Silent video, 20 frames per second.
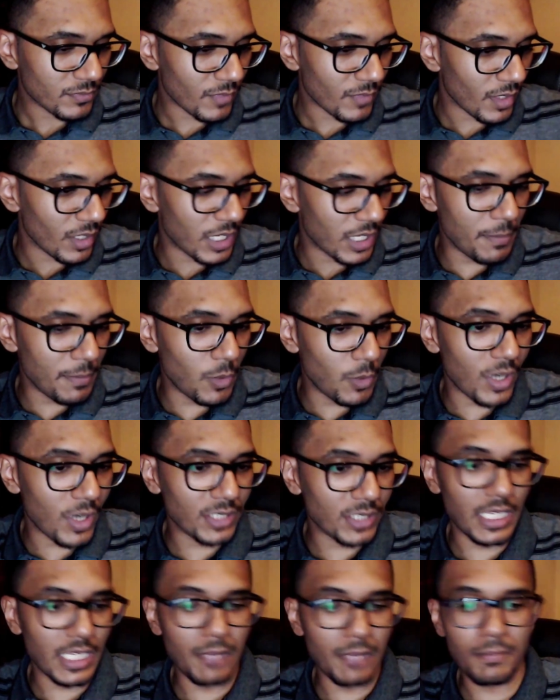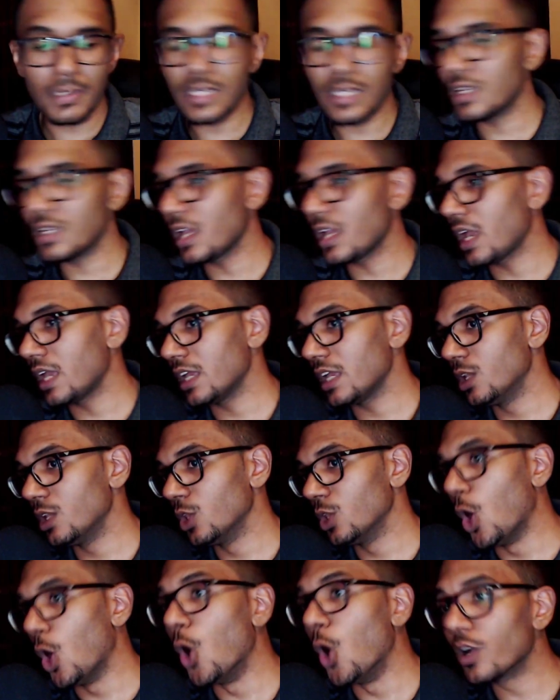give me what give me a
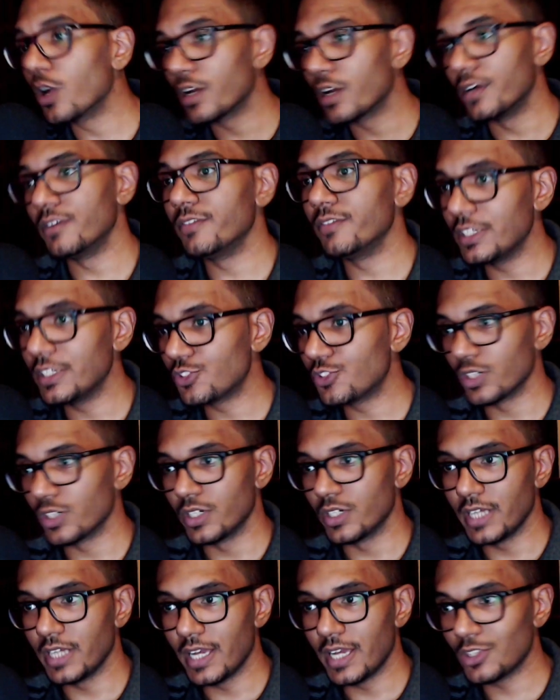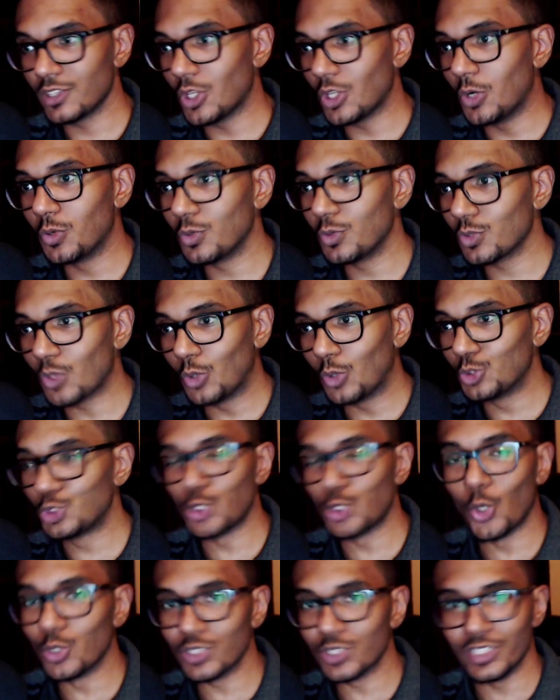longer v trigger yeah don't don't
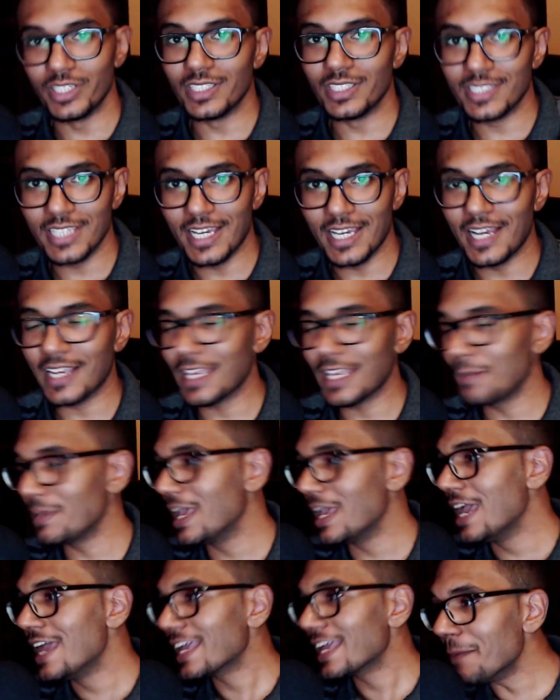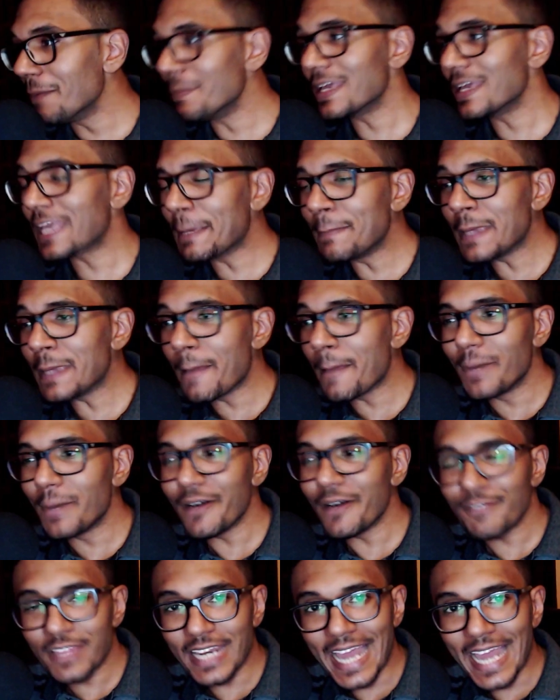shorten it yeah give me give me give me a
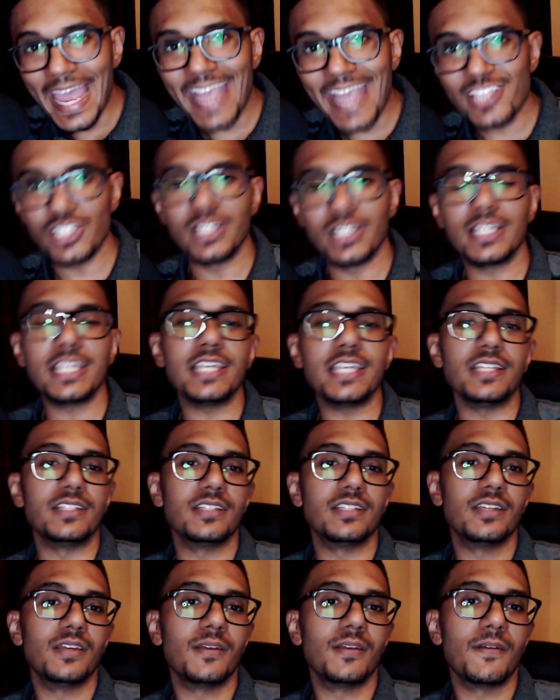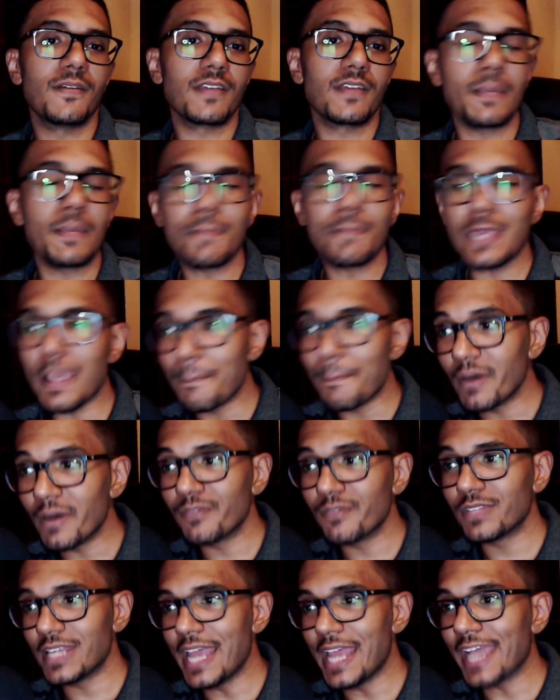buff that i actually need Give me a
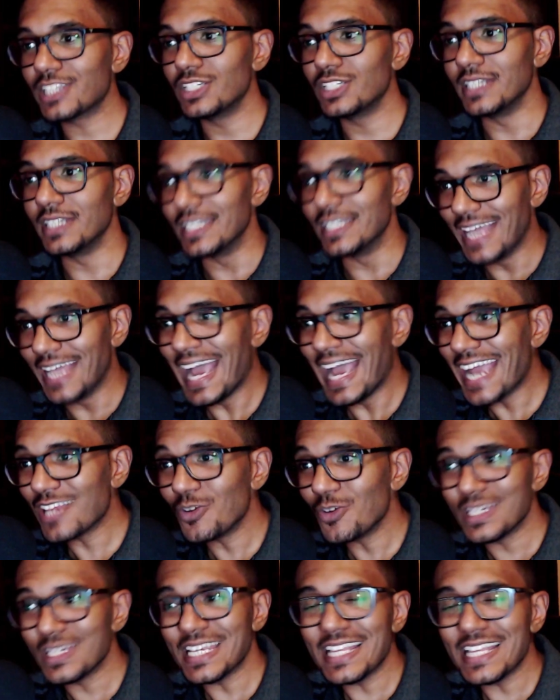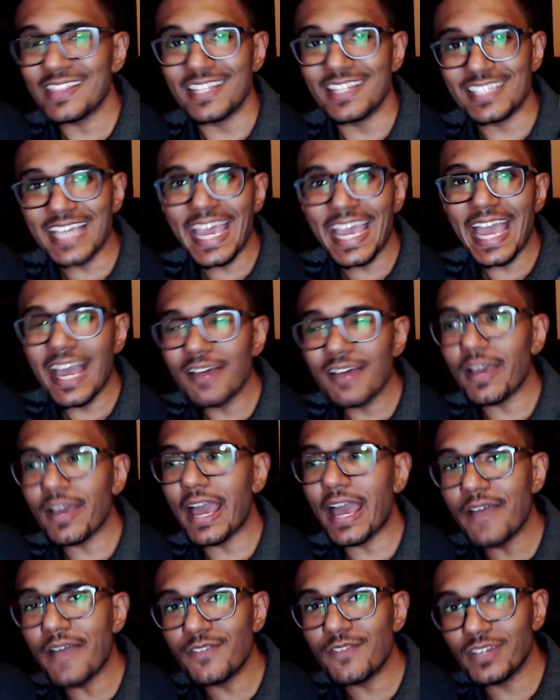buff that I actually need. I don't need this. I have I
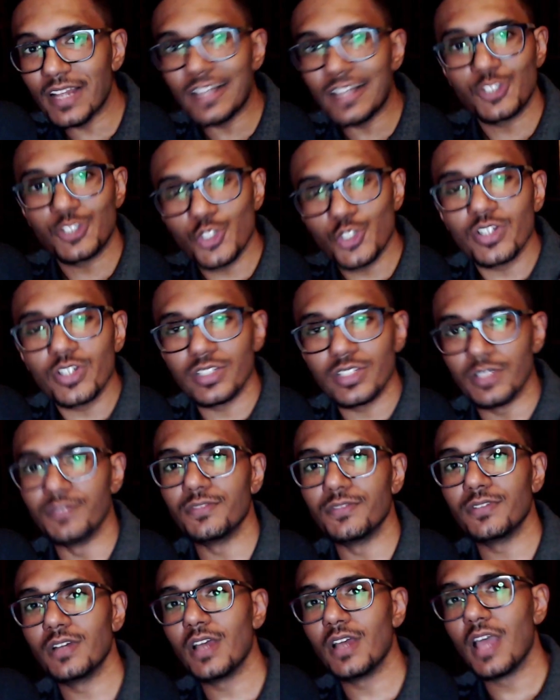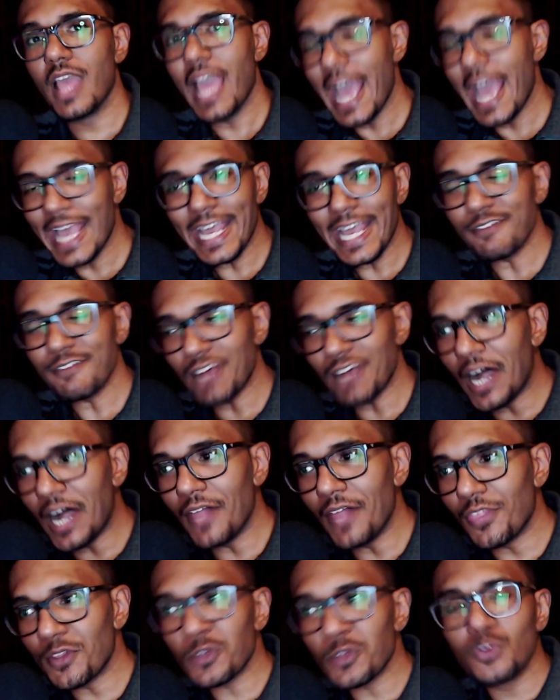have an alternative. I have
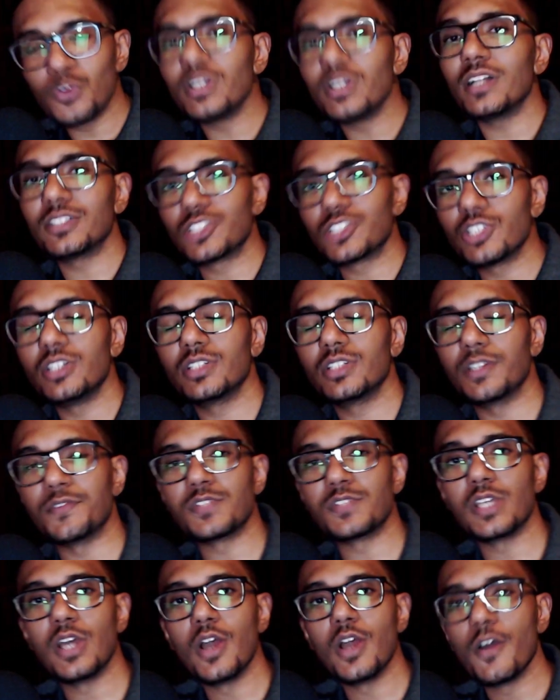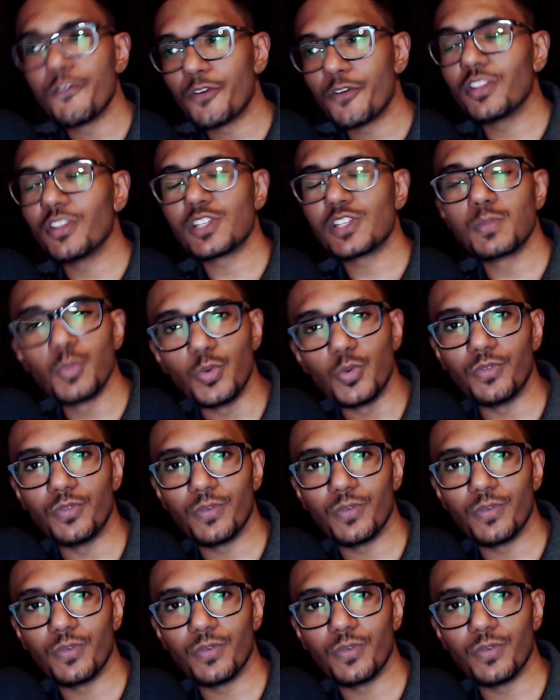other good alternatives for this move.